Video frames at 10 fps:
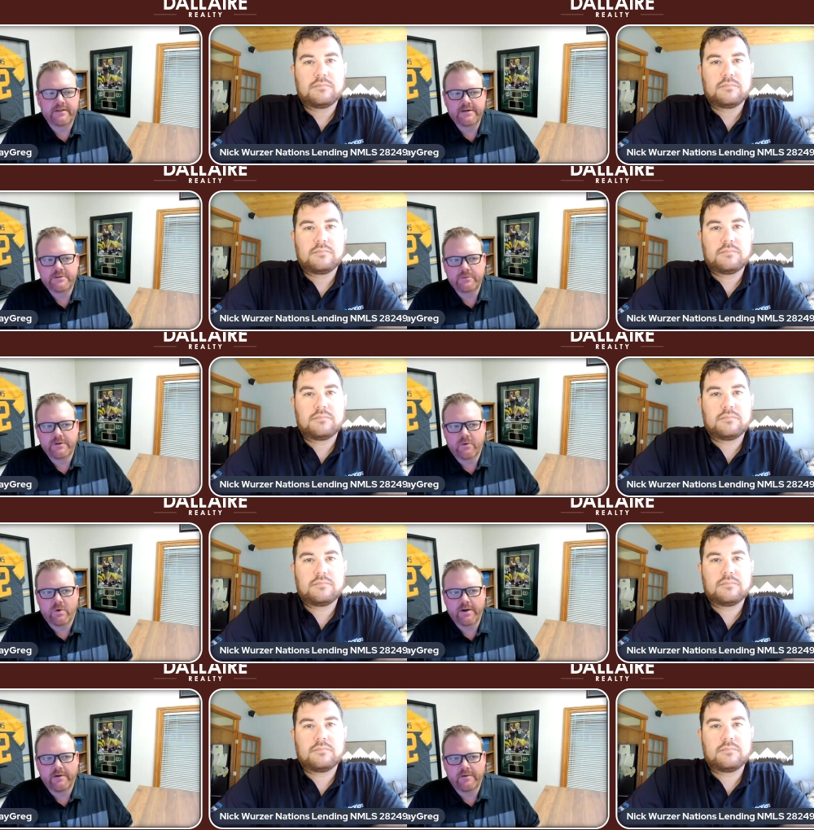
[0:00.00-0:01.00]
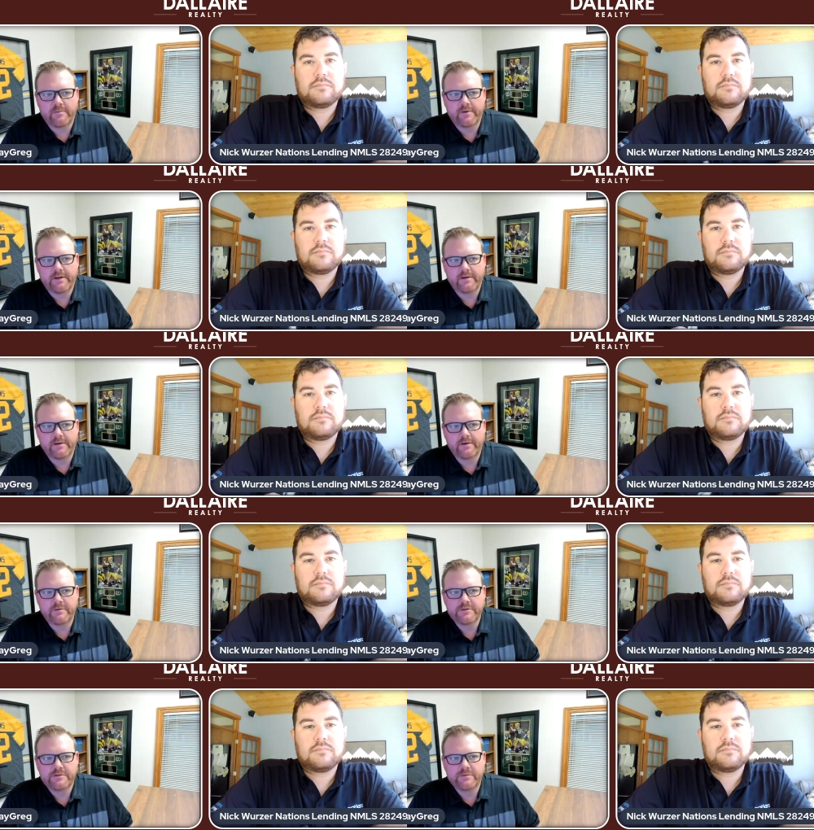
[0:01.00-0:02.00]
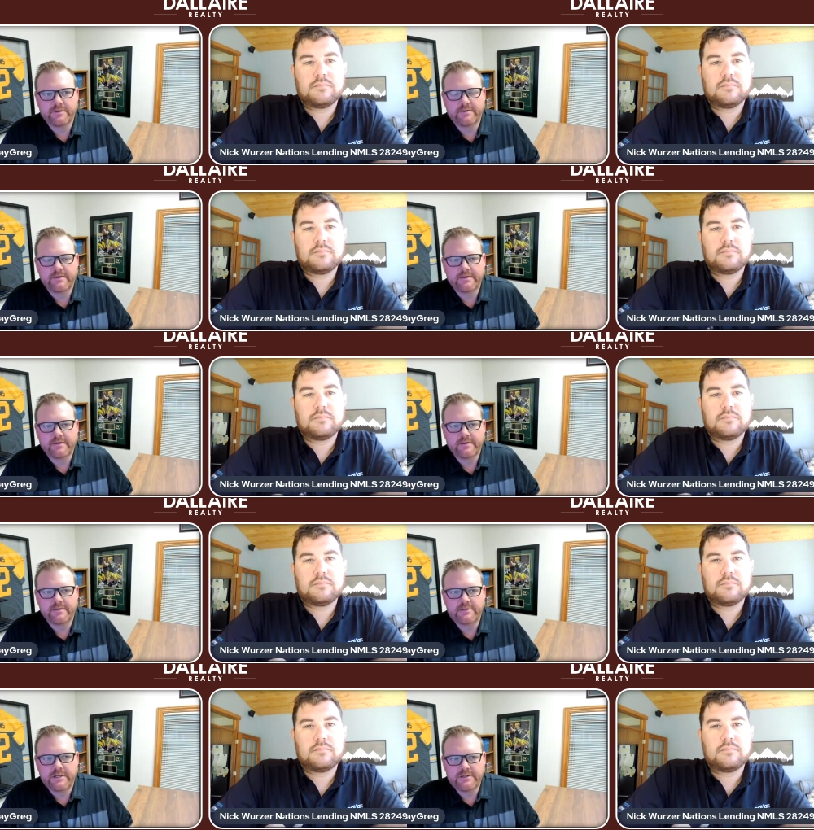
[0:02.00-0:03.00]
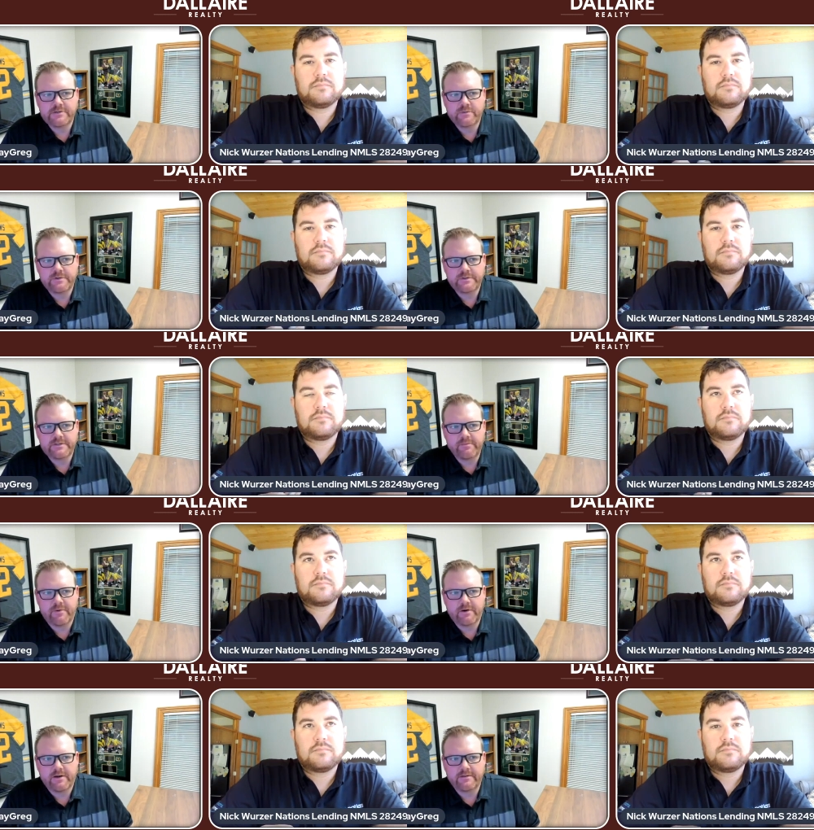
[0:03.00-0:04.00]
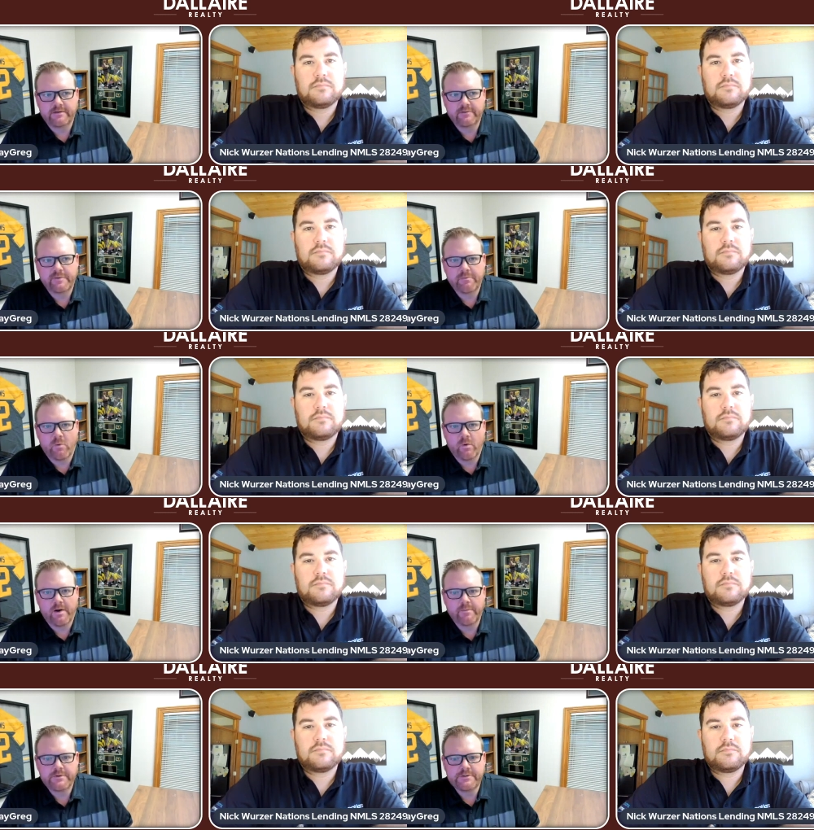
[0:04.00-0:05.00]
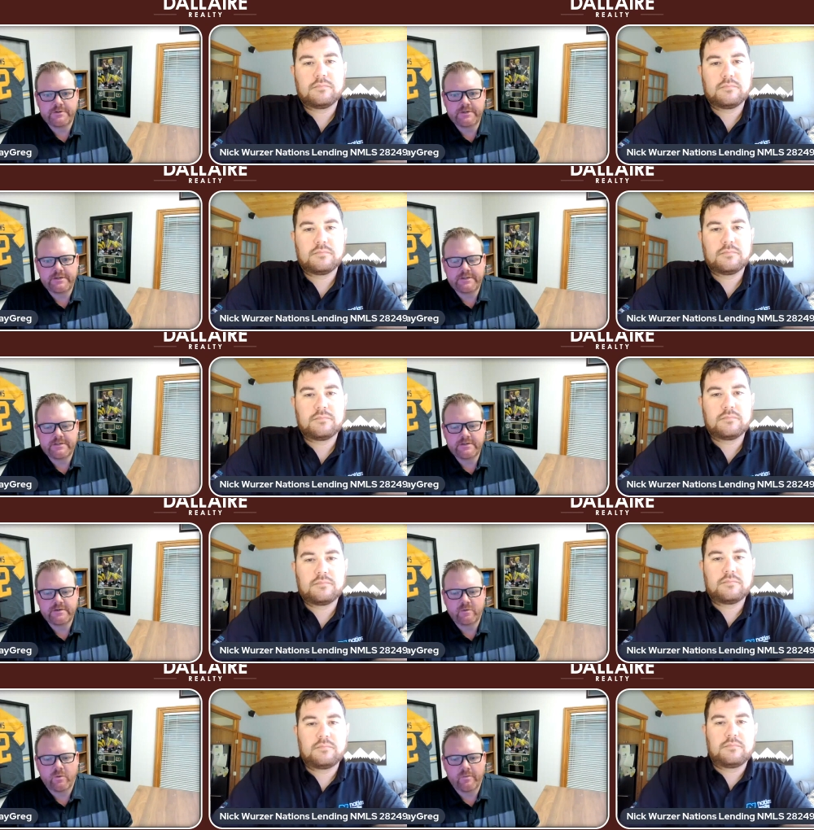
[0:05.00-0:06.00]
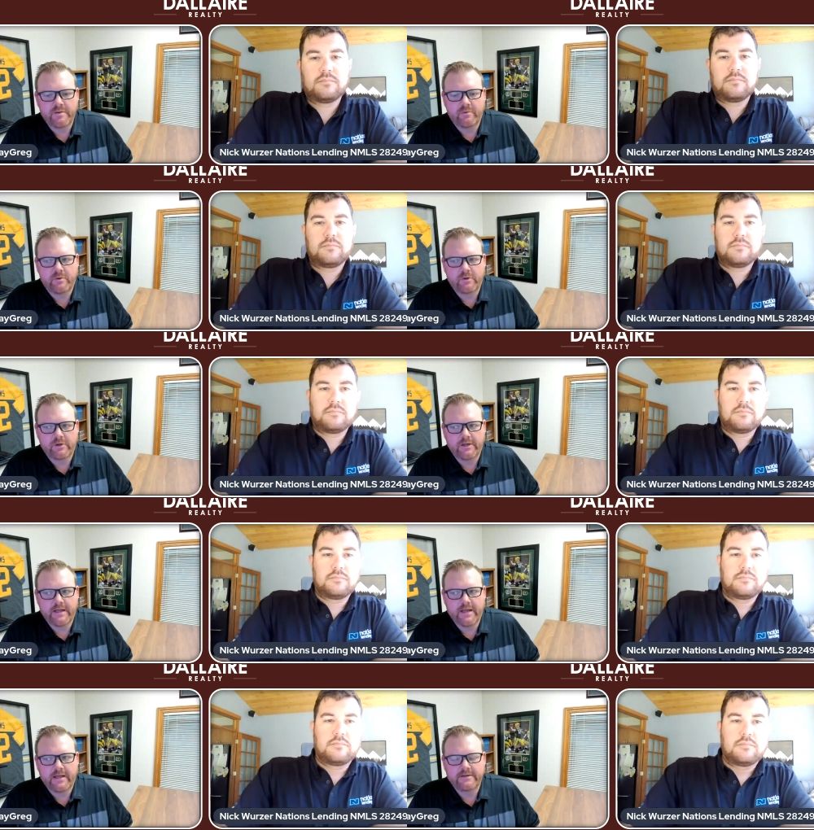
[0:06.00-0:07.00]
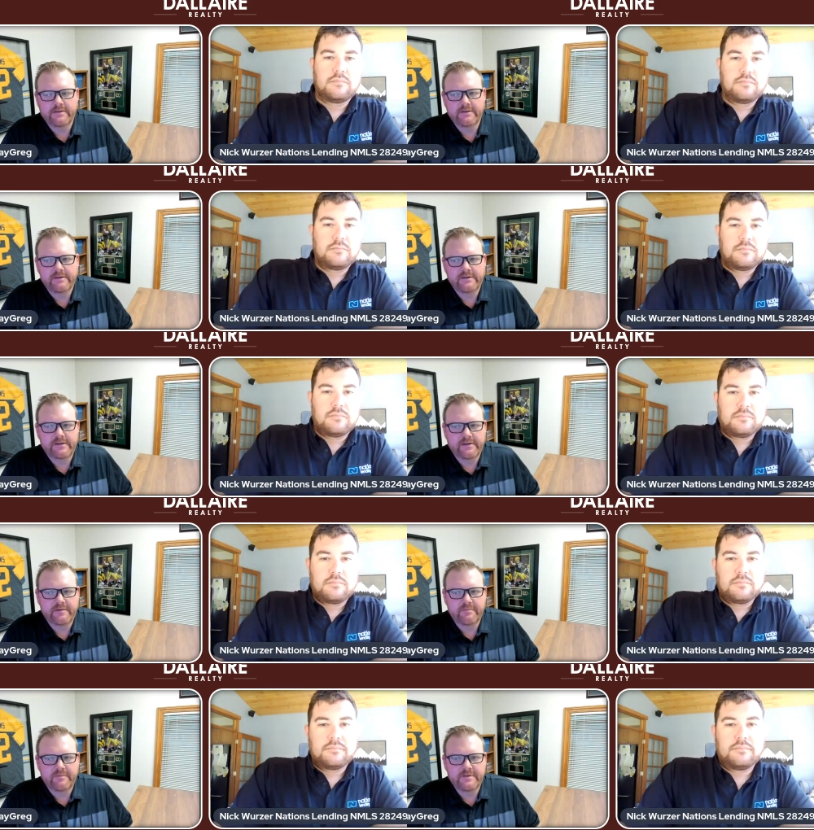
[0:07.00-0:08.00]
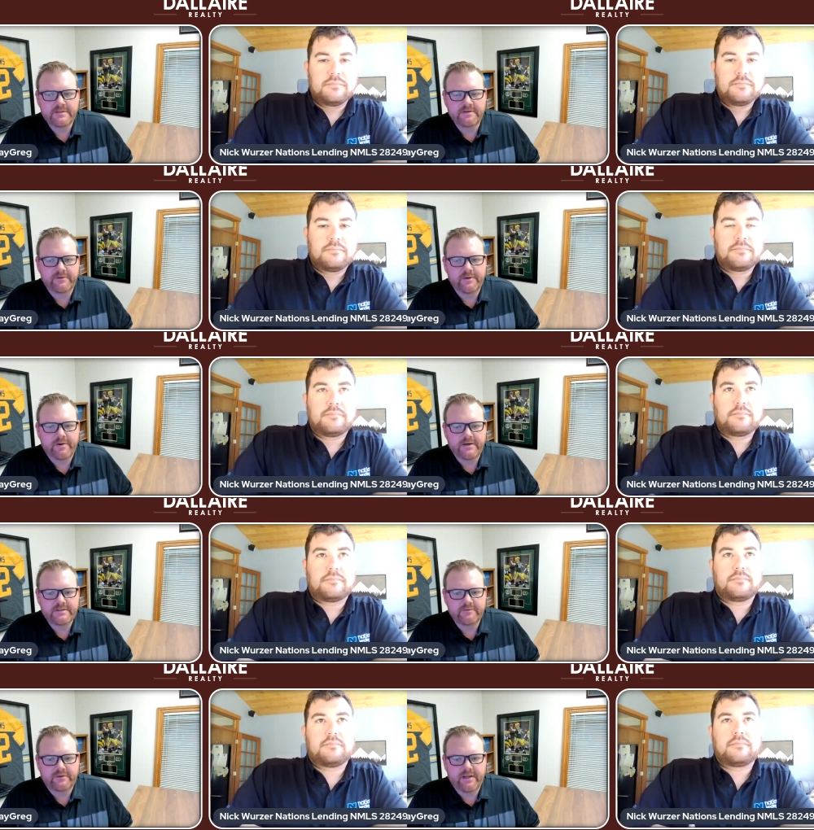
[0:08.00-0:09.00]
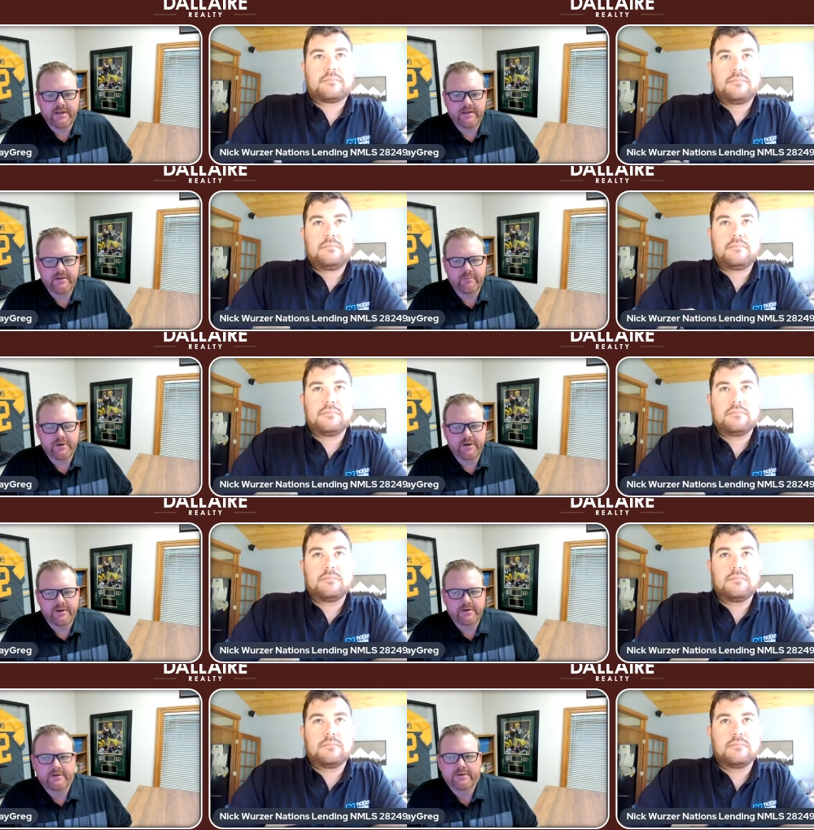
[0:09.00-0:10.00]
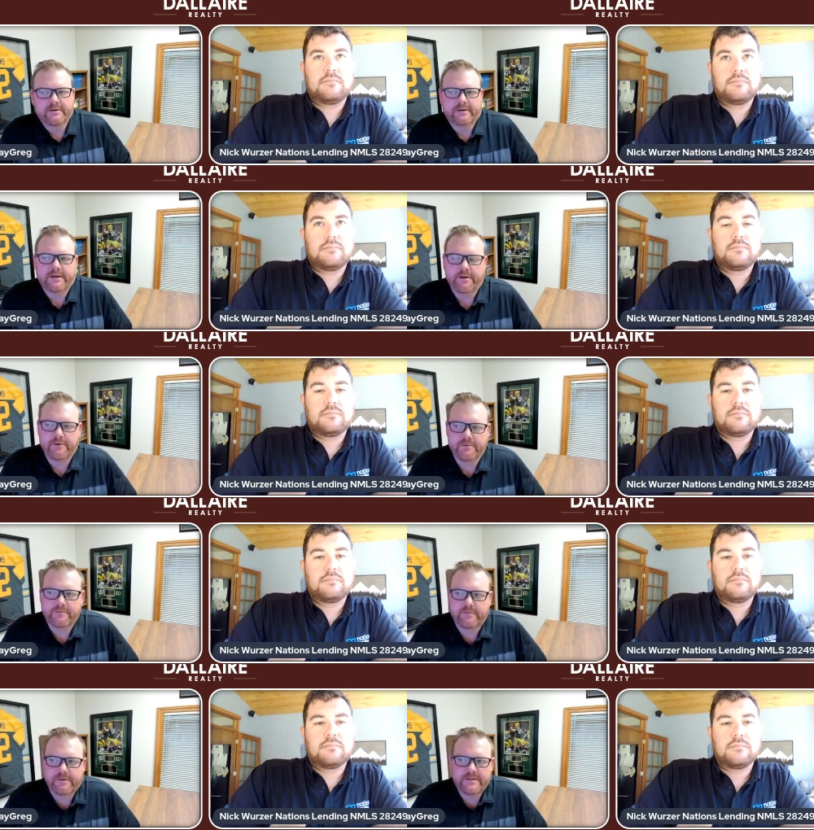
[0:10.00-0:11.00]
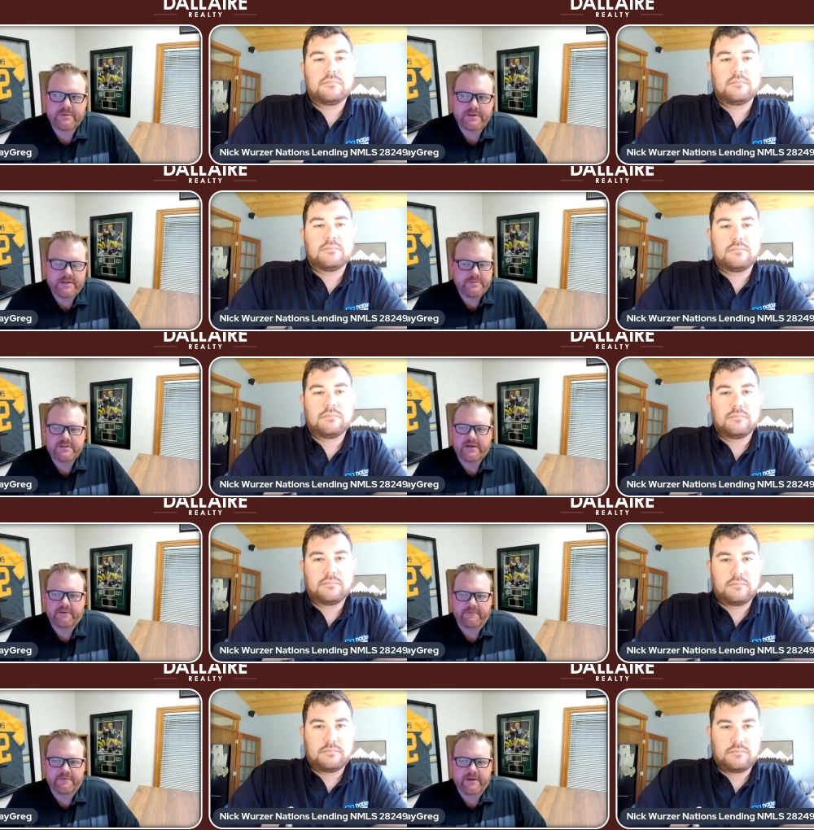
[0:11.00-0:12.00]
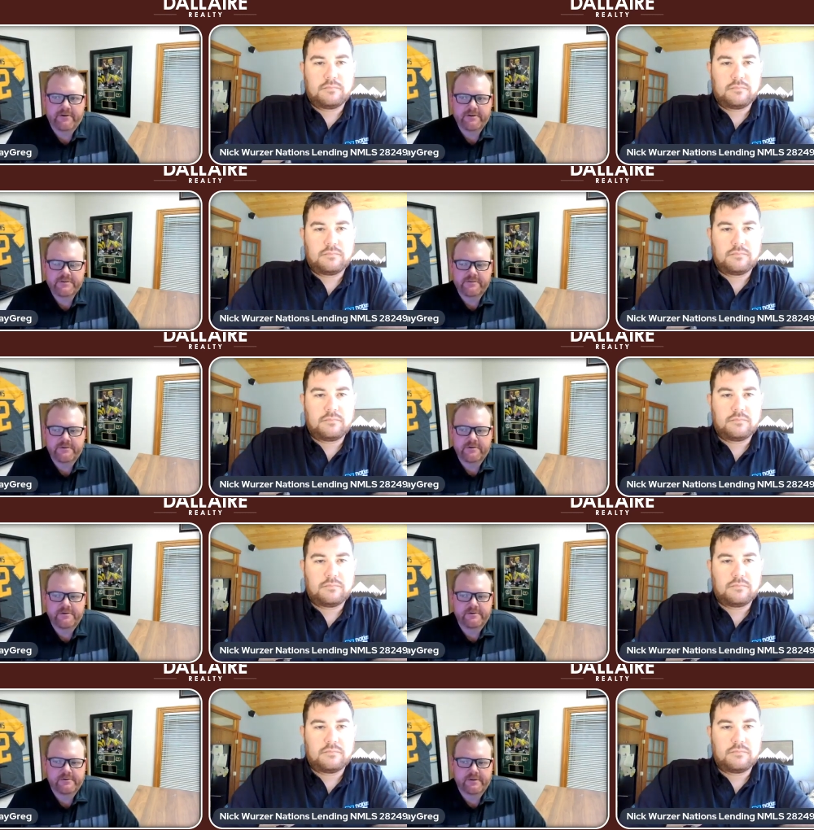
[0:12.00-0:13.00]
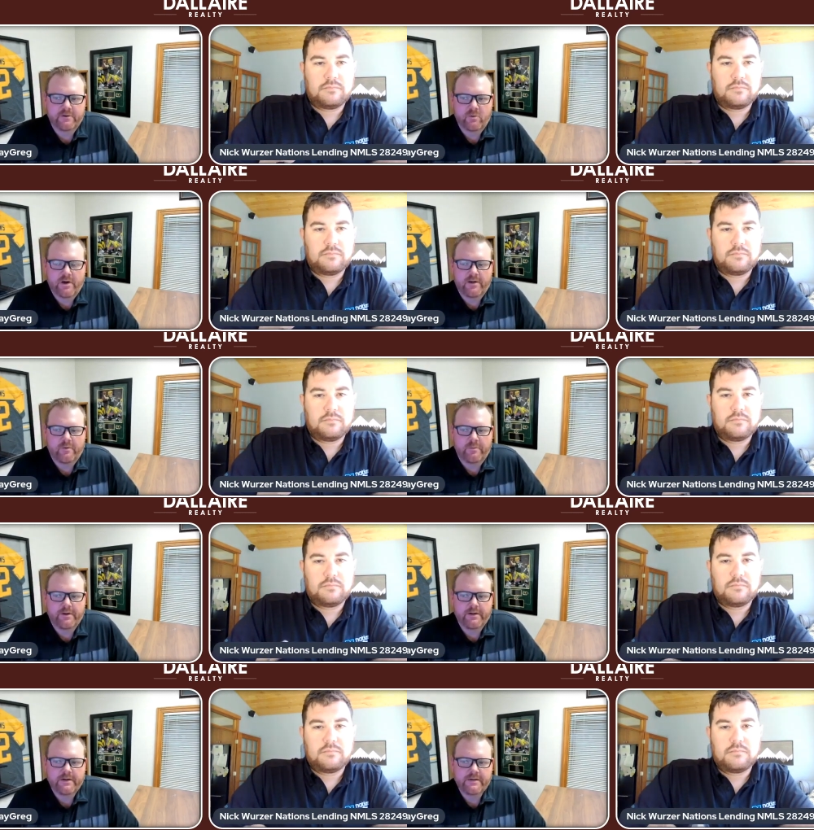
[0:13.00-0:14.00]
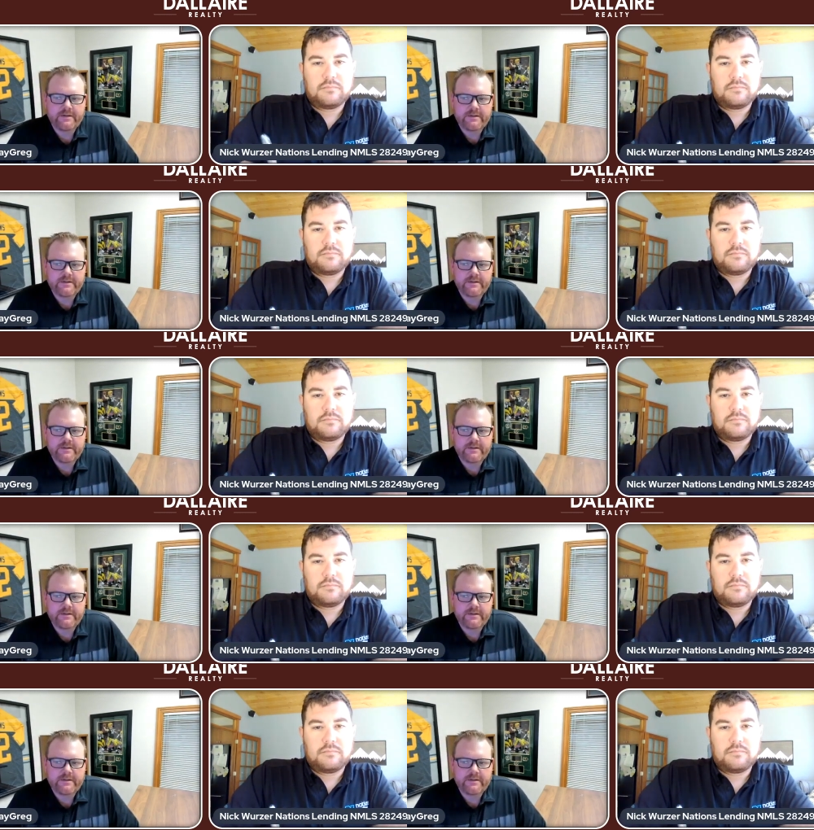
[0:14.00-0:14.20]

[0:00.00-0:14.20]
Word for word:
Speaker 1: they do require. But, just with the change in the real estate market, I think there'll be more opportunities where people will look at this in a very positive light and bring, it's been tough for veterans for a little while, but